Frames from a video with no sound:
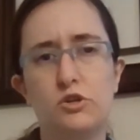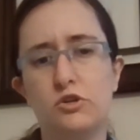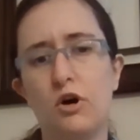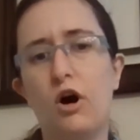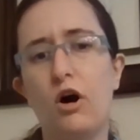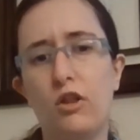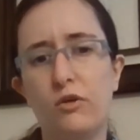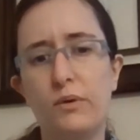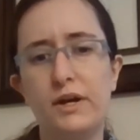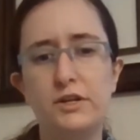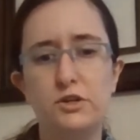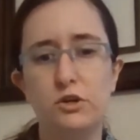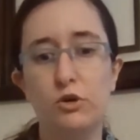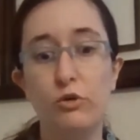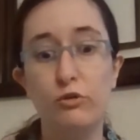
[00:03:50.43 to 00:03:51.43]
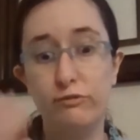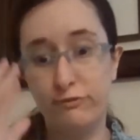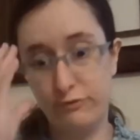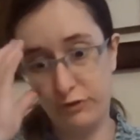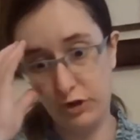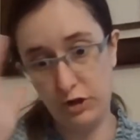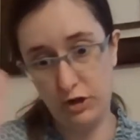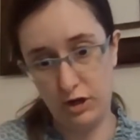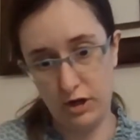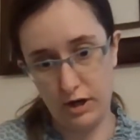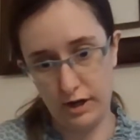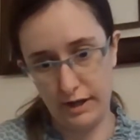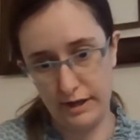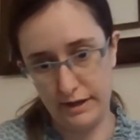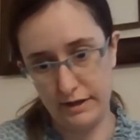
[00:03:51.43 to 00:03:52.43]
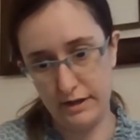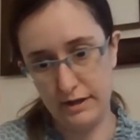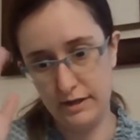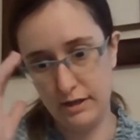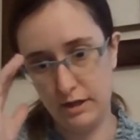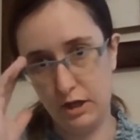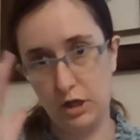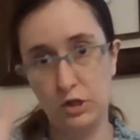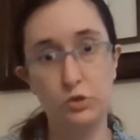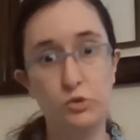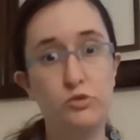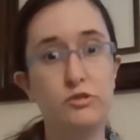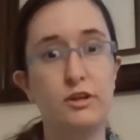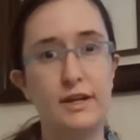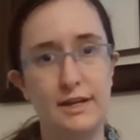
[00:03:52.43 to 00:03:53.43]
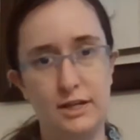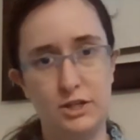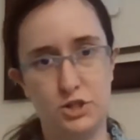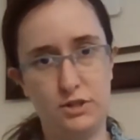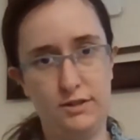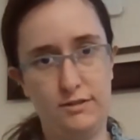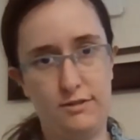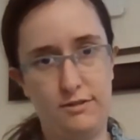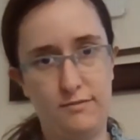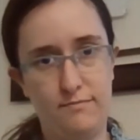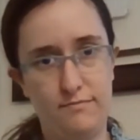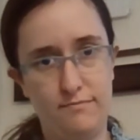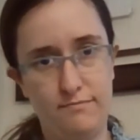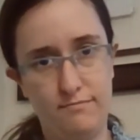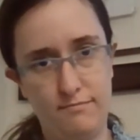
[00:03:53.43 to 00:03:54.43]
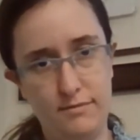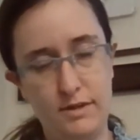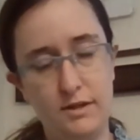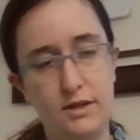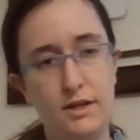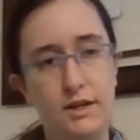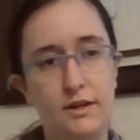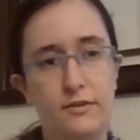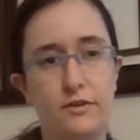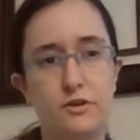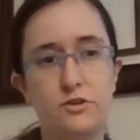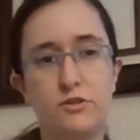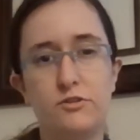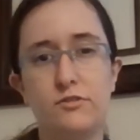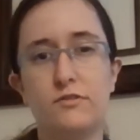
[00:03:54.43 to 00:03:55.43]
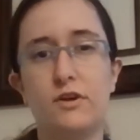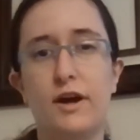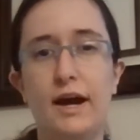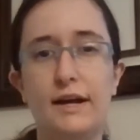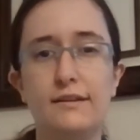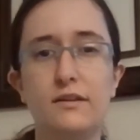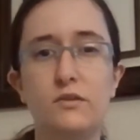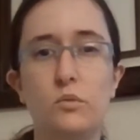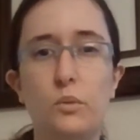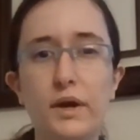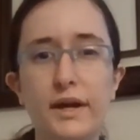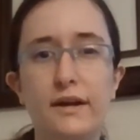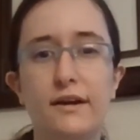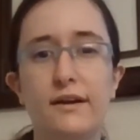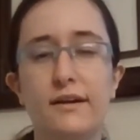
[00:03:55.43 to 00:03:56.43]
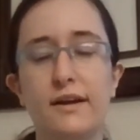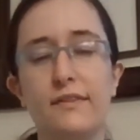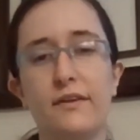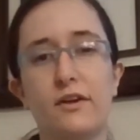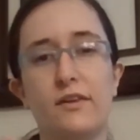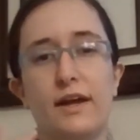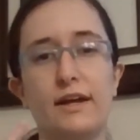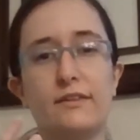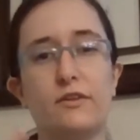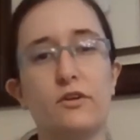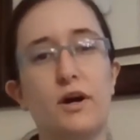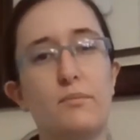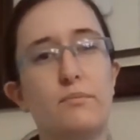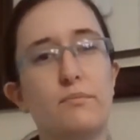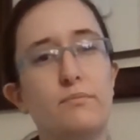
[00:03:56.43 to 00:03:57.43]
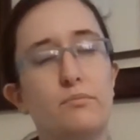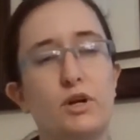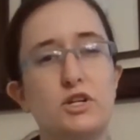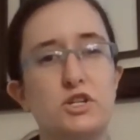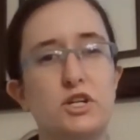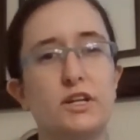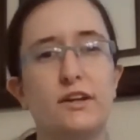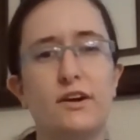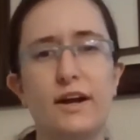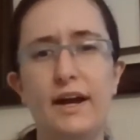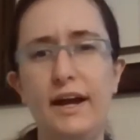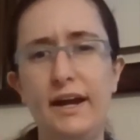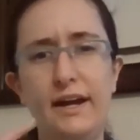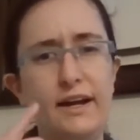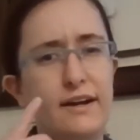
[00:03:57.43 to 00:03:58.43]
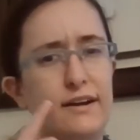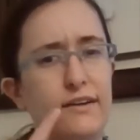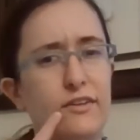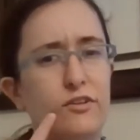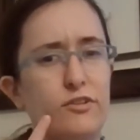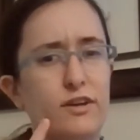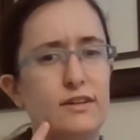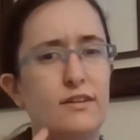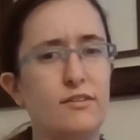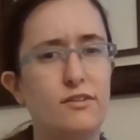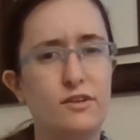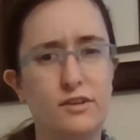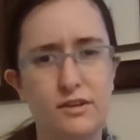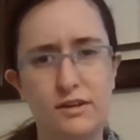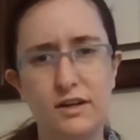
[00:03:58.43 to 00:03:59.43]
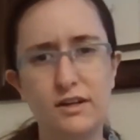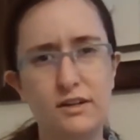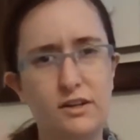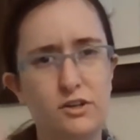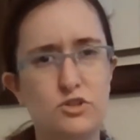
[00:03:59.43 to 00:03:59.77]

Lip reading: all the way to full-on hallucinations. They're acting weird, and they're not brushing their hair. There's like this gunk